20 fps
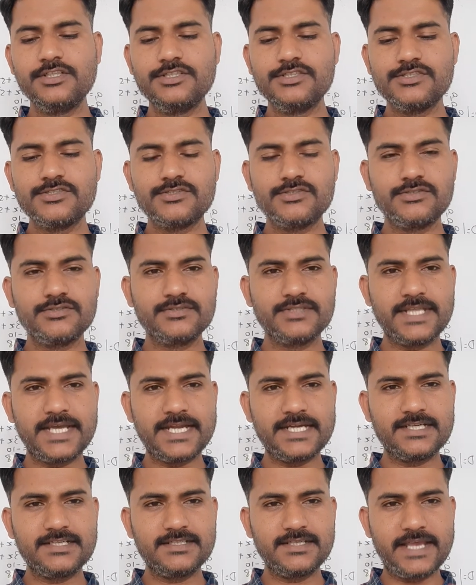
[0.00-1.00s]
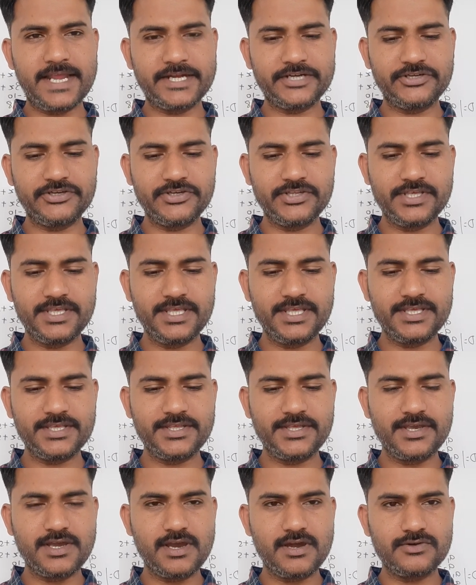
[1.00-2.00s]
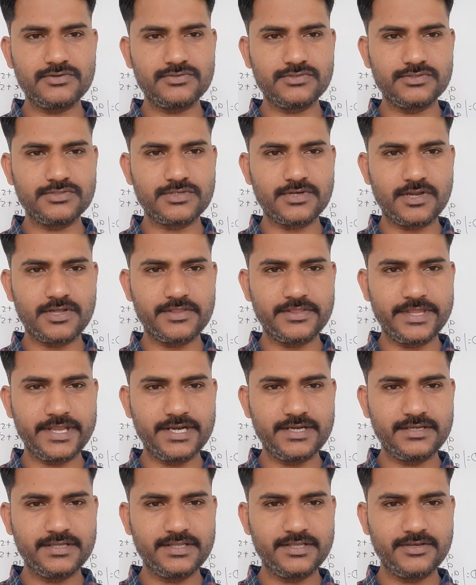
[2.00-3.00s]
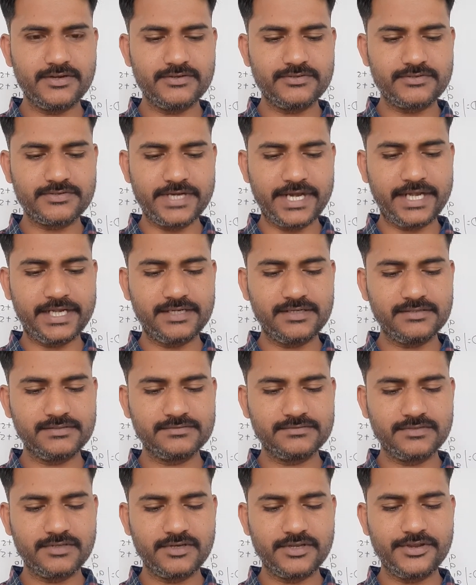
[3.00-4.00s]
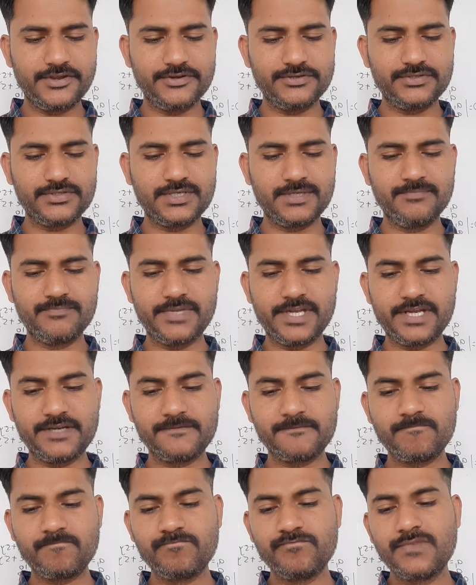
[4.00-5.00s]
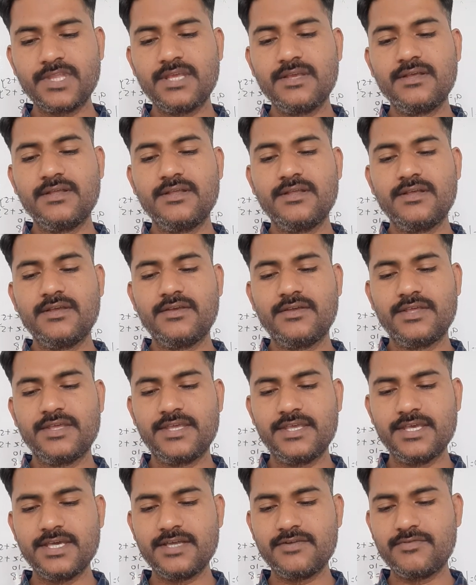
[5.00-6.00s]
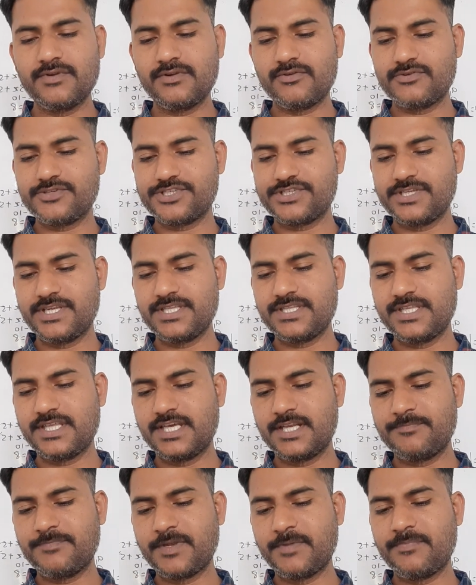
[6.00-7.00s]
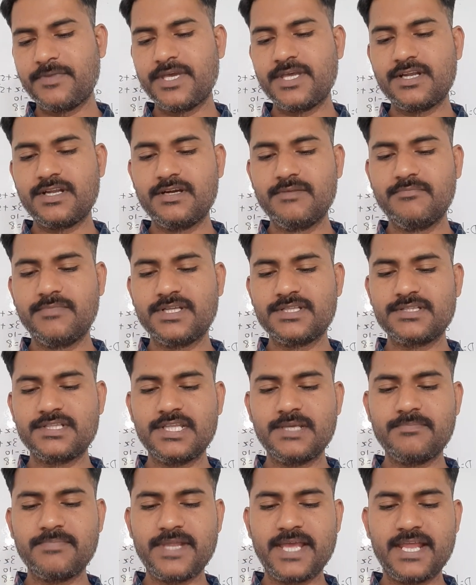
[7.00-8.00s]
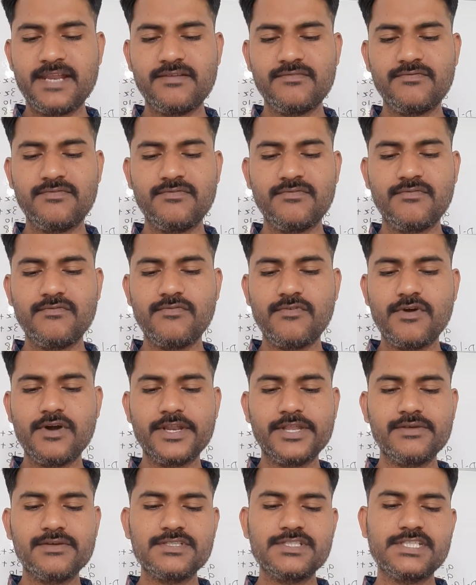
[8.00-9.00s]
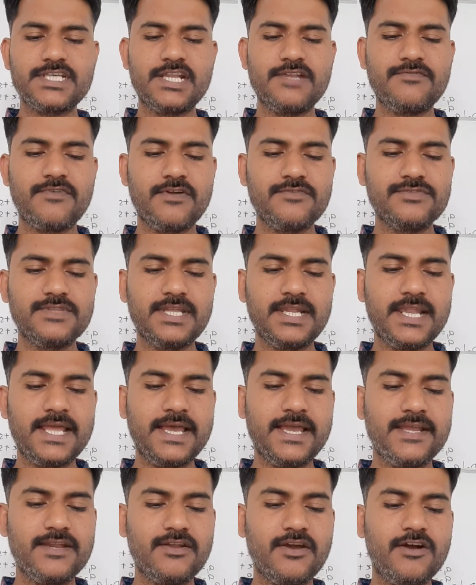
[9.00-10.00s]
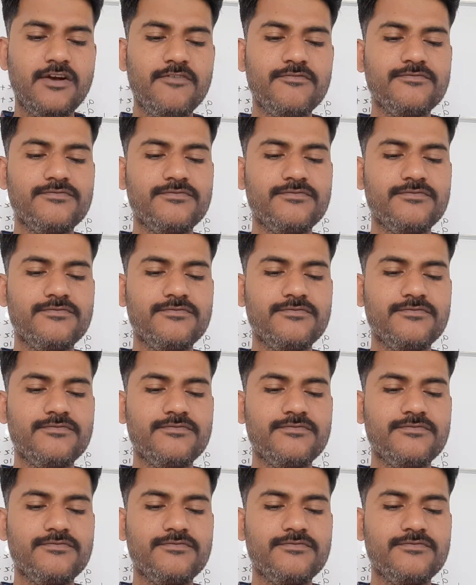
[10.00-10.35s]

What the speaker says: So that activity you have to draw that you have to write or you have to complete. Here one question is there: prepare a monthly plan for yourself on the line of